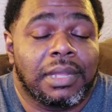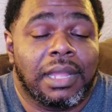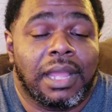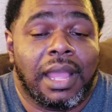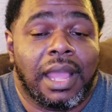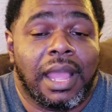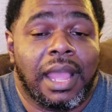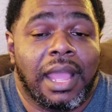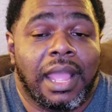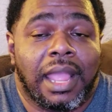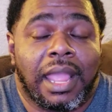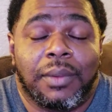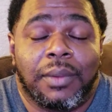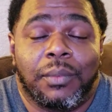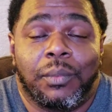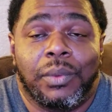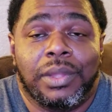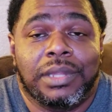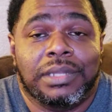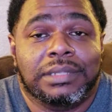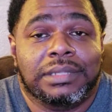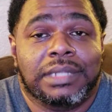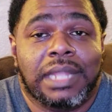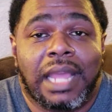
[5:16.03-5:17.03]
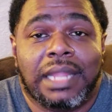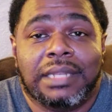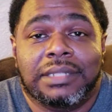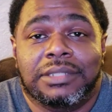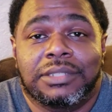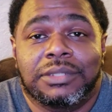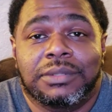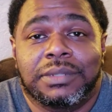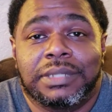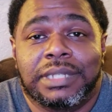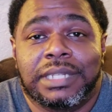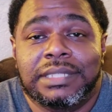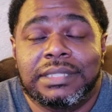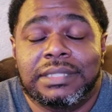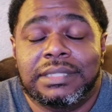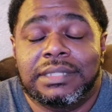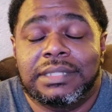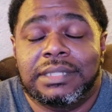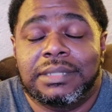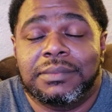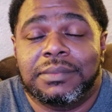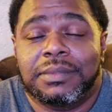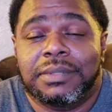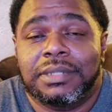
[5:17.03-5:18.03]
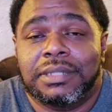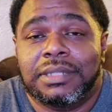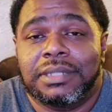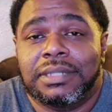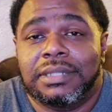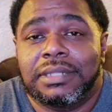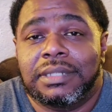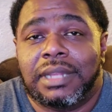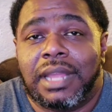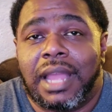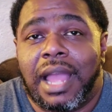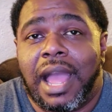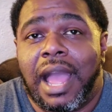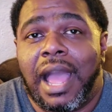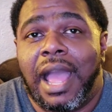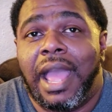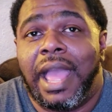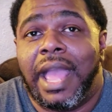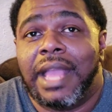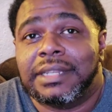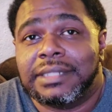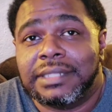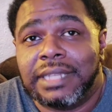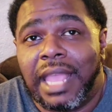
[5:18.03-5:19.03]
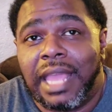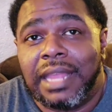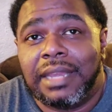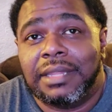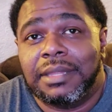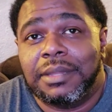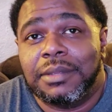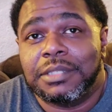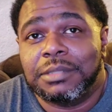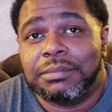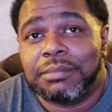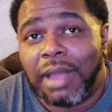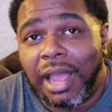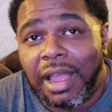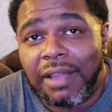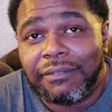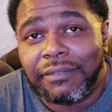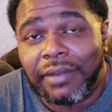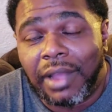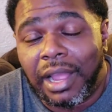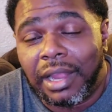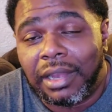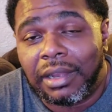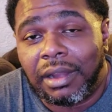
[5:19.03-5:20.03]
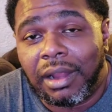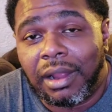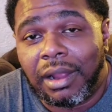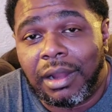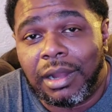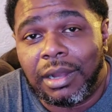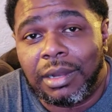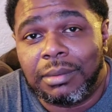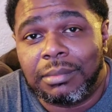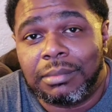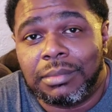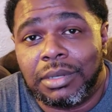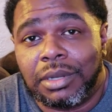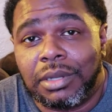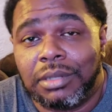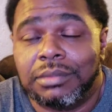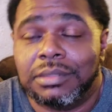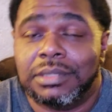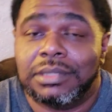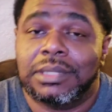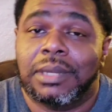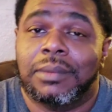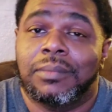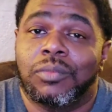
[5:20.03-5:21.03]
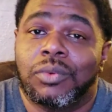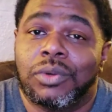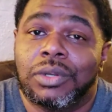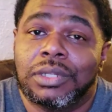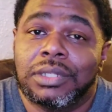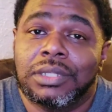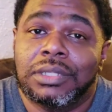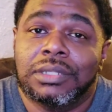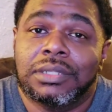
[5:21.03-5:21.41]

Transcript: I went and got into an incident where I actually had to use my firearm on someone.